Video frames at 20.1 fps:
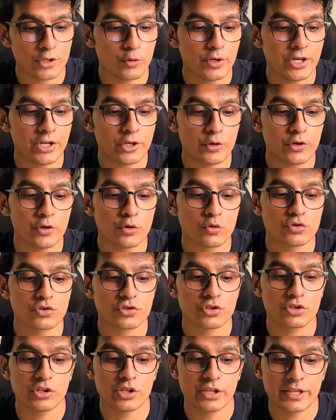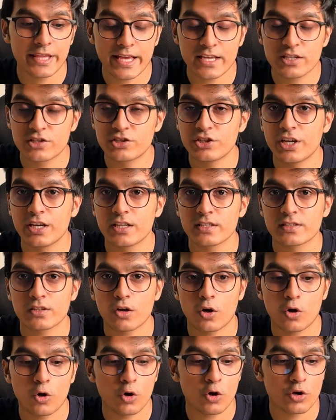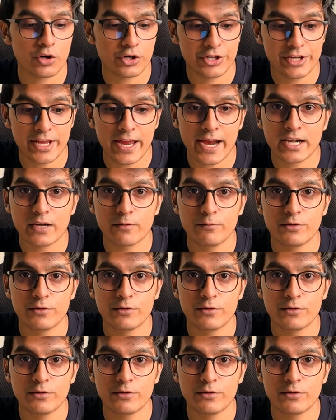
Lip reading: you need to use Next.js or React,